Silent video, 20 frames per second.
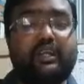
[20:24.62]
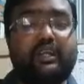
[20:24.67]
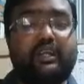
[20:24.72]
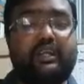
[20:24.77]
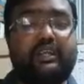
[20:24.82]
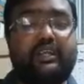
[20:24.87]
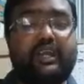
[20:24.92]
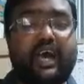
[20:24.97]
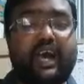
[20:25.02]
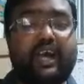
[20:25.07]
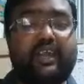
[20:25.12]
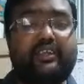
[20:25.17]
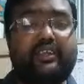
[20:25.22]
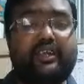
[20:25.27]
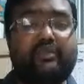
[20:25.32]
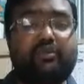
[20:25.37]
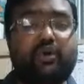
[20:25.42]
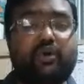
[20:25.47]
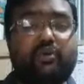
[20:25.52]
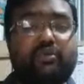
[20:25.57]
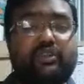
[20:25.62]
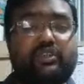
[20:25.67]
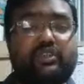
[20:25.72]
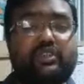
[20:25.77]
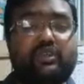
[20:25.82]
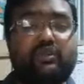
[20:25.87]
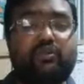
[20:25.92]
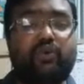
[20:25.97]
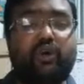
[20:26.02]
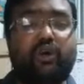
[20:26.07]
In another
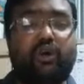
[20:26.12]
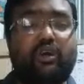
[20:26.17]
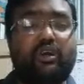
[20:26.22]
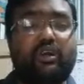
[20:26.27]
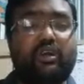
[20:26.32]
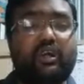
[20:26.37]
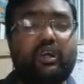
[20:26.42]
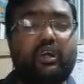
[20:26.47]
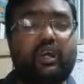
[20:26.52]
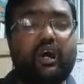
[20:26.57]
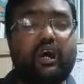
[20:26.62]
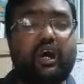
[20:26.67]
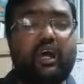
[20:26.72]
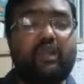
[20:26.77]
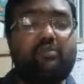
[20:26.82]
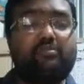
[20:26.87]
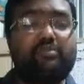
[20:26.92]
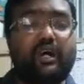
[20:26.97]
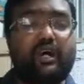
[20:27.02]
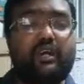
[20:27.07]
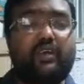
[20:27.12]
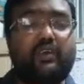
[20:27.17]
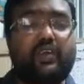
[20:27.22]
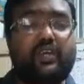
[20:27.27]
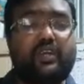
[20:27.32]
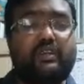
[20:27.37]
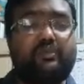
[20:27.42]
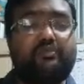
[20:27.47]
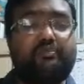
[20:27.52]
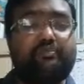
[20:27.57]
monumental work,
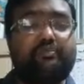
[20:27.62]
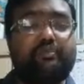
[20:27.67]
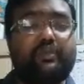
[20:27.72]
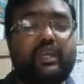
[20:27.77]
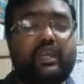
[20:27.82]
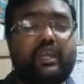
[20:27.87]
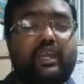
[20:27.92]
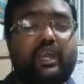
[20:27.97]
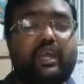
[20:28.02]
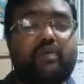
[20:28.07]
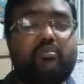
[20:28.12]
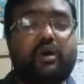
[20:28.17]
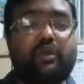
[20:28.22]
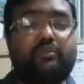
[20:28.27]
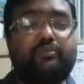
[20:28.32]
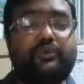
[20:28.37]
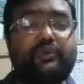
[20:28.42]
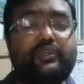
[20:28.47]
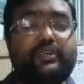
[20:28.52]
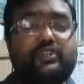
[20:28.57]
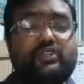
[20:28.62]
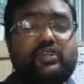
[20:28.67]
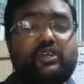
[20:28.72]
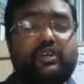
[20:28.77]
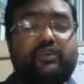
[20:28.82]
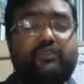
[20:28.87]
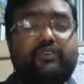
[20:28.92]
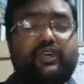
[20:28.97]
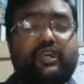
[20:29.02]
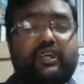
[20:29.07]
al-Bakri came up with a
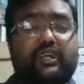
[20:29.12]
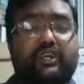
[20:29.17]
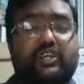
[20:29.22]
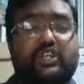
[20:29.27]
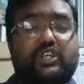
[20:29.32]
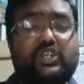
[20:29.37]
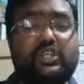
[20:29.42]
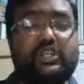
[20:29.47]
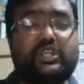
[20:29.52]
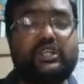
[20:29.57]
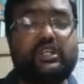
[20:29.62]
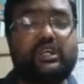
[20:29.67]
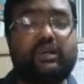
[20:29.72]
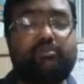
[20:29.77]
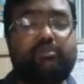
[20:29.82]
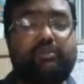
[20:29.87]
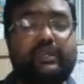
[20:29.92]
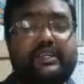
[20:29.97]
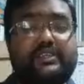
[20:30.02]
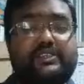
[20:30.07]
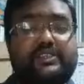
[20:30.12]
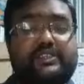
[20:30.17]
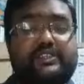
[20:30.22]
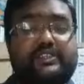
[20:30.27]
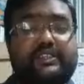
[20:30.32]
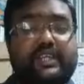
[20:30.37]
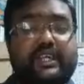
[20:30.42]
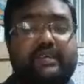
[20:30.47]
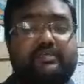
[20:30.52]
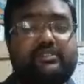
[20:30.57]
geographical dictionary of
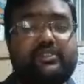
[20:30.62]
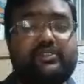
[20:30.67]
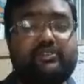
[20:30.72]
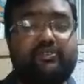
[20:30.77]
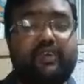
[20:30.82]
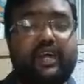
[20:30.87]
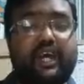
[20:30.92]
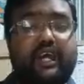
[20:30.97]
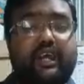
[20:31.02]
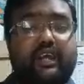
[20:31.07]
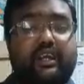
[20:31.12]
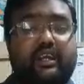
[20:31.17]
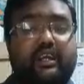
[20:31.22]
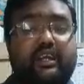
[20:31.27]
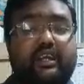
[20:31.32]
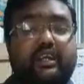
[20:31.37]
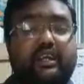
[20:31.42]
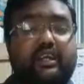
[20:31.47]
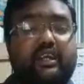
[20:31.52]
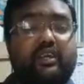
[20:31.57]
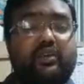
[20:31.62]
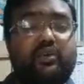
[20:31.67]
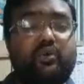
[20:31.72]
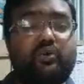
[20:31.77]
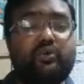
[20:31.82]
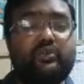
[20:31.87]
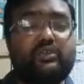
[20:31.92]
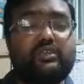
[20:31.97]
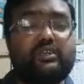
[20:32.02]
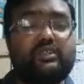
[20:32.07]
places names where he
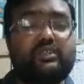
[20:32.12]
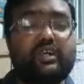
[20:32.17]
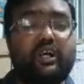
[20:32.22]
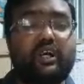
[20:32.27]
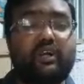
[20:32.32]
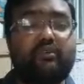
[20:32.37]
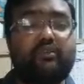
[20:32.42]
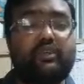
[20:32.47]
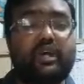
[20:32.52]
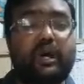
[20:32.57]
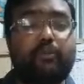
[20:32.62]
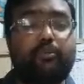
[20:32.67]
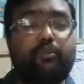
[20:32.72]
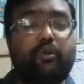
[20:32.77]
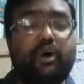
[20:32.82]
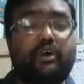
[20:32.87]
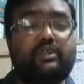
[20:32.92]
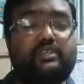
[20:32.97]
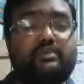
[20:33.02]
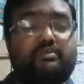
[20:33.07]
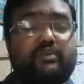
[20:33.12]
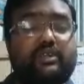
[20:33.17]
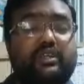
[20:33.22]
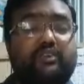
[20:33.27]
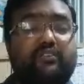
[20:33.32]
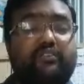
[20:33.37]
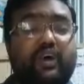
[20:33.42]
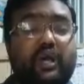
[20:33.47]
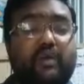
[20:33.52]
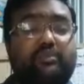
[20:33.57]
wrote down approximately
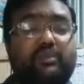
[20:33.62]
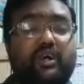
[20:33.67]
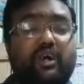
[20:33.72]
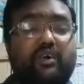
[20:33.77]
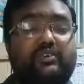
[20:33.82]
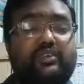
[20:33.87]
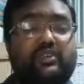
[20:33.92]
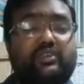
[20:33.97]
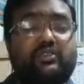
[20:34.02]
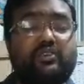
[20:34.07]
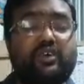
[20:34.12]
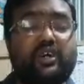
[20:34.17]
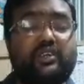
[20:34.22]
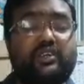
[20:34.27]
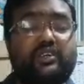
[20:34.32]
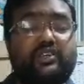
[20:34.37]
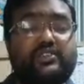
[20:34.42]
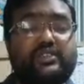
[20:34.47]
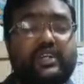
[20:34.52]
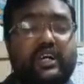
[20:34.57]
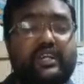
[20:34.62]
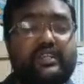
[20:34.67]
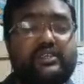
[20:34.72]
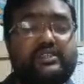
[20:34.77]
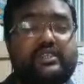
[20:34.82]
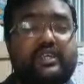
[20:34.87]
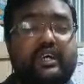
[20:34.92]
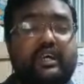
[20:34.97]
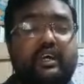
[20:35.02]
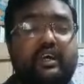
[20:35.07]
5,200
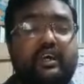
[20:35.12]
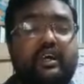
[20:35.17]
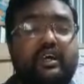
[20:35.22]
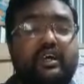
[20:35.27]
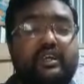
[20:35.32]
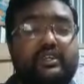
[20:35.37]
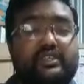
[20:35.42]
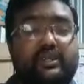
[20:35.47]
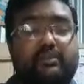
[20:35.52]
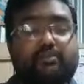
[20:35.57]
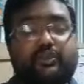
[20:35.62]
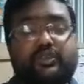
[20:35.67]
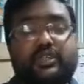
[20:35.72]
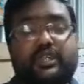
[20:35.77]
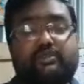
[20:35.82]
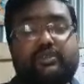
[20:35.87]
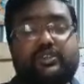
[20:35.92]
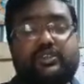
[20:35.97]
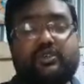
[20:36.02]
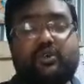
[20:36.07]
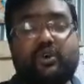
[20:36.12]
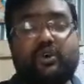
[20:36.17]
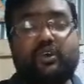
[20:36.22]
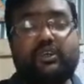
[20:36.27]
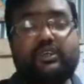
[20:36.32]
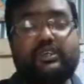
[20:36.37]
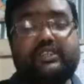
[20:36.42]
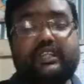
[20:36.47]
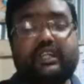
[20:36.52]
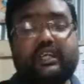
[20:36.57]
sites. Some Muslim
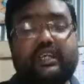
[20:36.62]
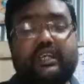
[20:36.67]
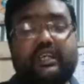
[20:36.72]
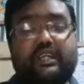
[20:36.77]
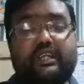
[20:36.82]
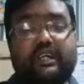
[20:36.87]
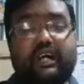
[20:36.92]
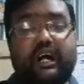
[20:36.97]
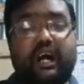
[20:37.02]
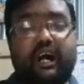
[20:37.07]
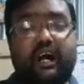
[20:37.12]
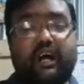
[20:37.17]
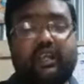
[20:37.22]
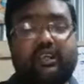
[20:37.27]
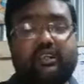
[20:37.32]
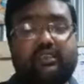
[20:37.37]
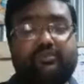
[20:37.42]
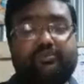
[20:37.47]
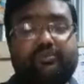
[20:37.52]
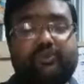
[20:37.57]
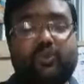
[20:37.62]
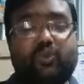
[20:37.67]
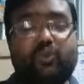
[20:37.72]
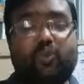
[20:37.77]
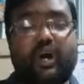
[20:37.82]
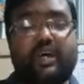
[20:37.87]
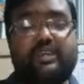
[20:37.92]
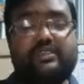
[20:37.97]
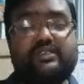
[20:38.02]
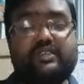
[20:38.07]
scholars like
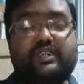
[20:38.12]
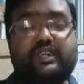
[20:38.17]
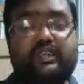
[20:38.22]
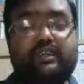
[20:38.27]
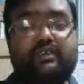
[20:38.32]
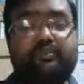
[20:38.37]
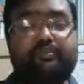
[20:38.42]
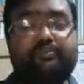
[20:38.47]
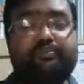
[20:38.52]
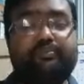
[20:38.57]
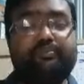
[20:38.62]
al-Khwarizmi